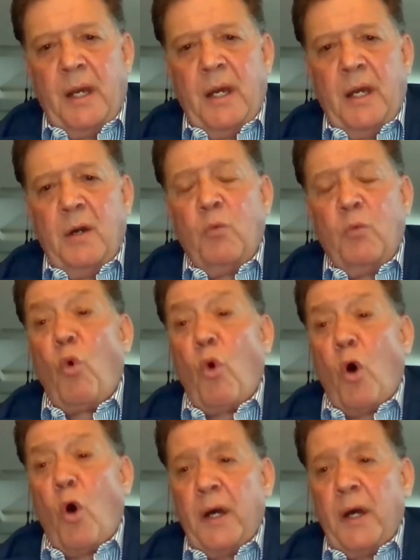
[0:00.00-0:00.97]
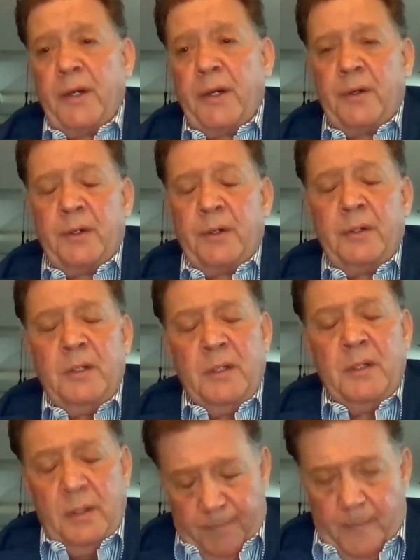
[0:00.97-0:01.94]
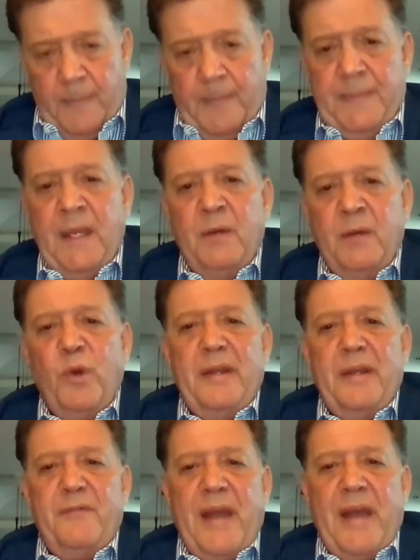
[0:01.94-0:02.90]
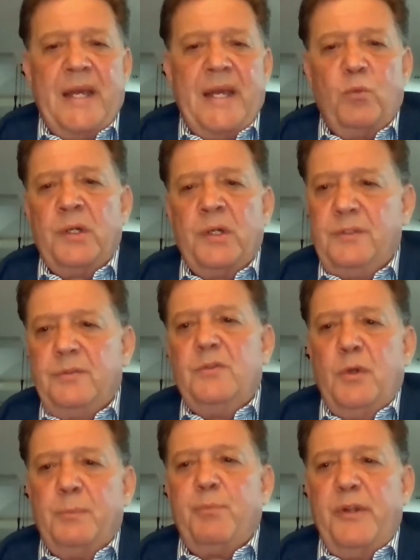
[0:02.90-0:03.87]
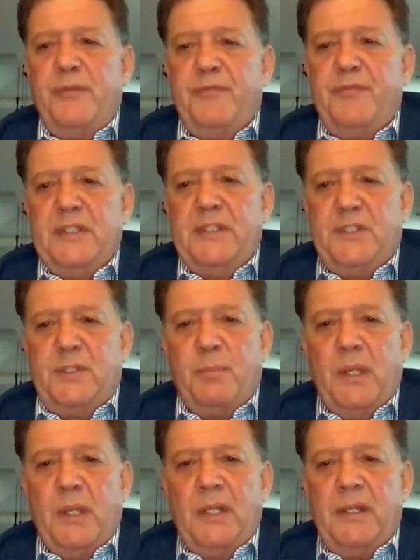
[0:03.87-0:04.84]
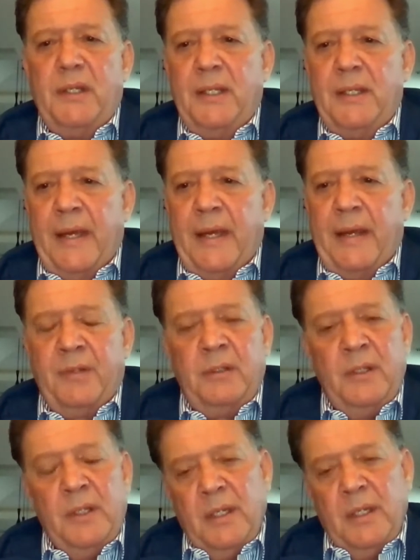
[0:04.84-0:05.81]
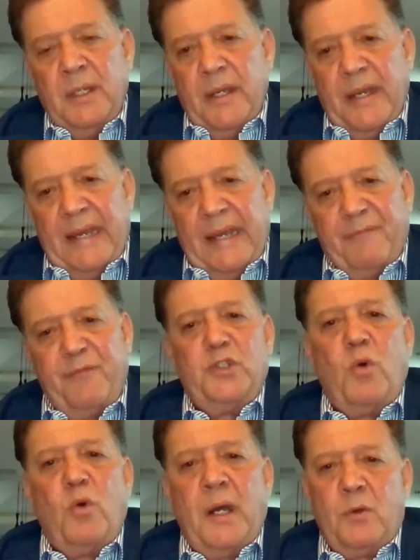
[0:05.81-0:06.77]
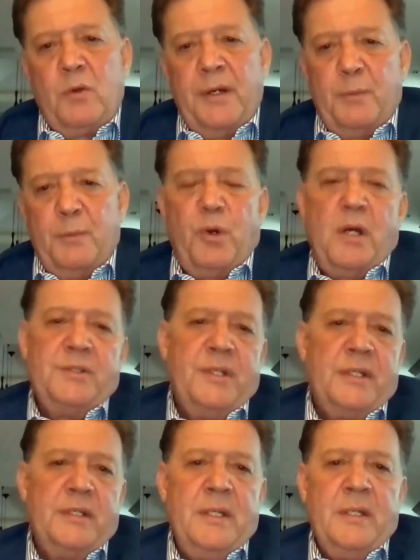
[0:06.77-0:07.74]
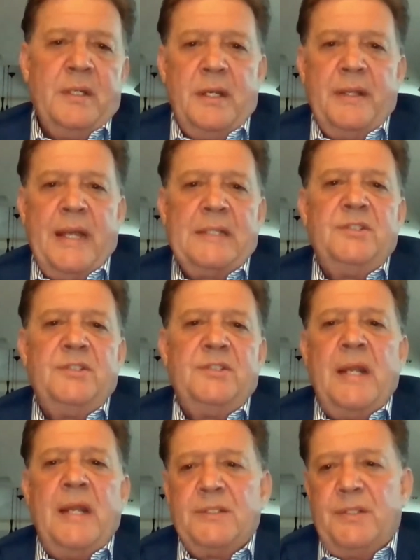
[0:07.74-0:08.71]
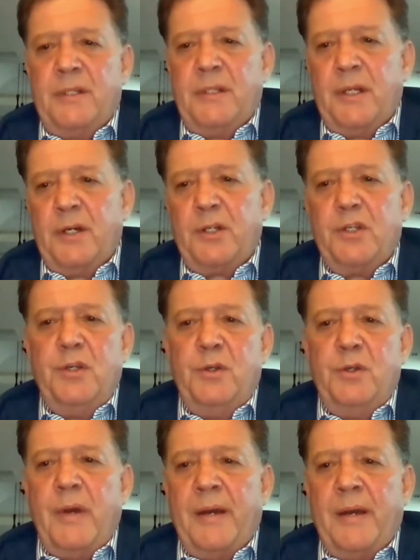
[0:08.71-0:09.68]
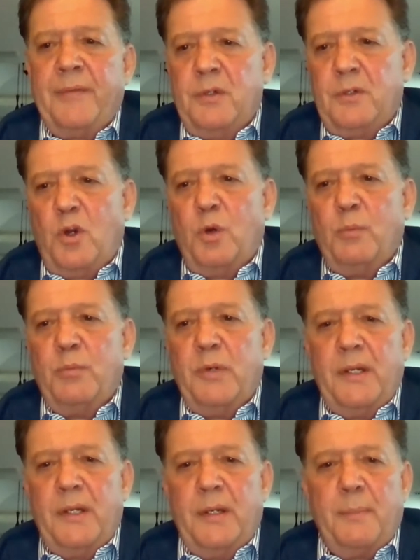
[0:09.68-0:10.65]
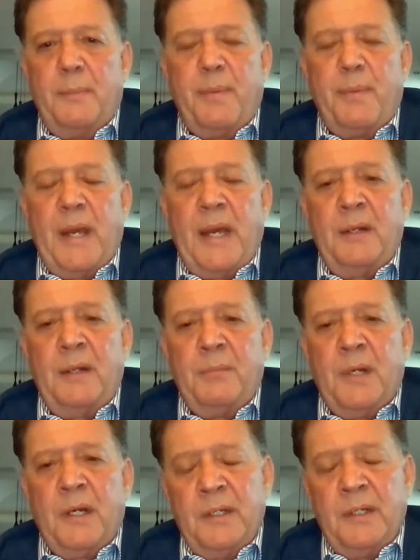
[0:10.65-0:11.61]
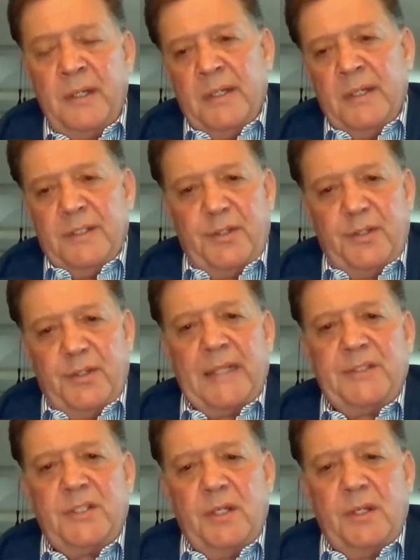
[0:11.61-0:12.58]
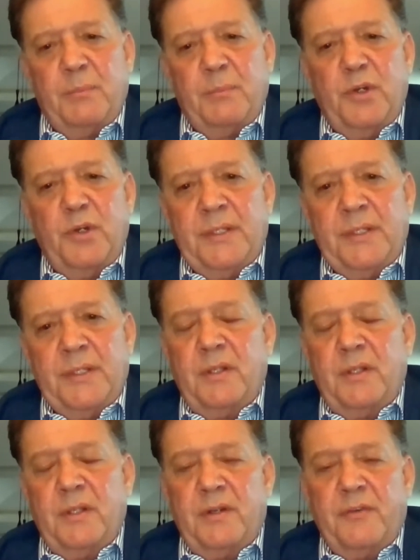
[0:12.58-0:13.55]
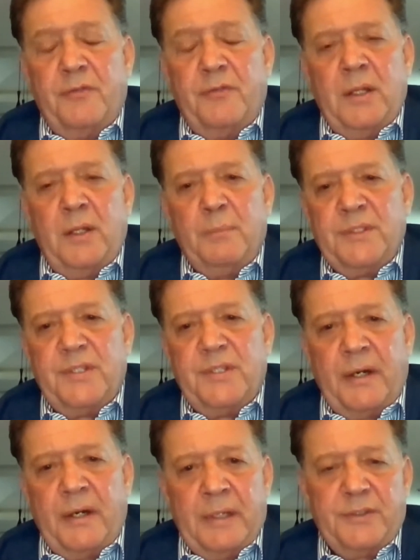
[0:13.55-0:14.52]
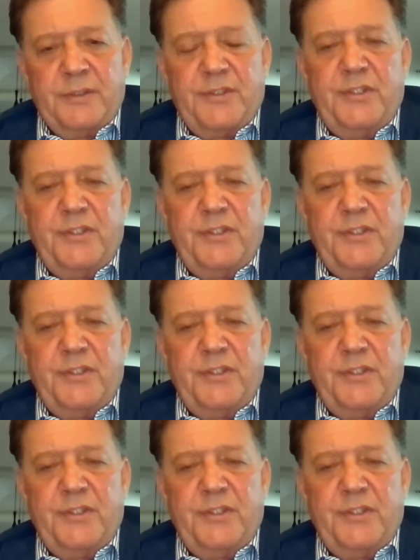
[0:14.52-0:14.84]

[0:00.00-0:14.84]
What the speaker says: water, and we advanced that work to a pre-feasibility level. And First Quantum acquired the project, and that's next in their queue after Cobre de Panama. So that's going to move into the development scenario. So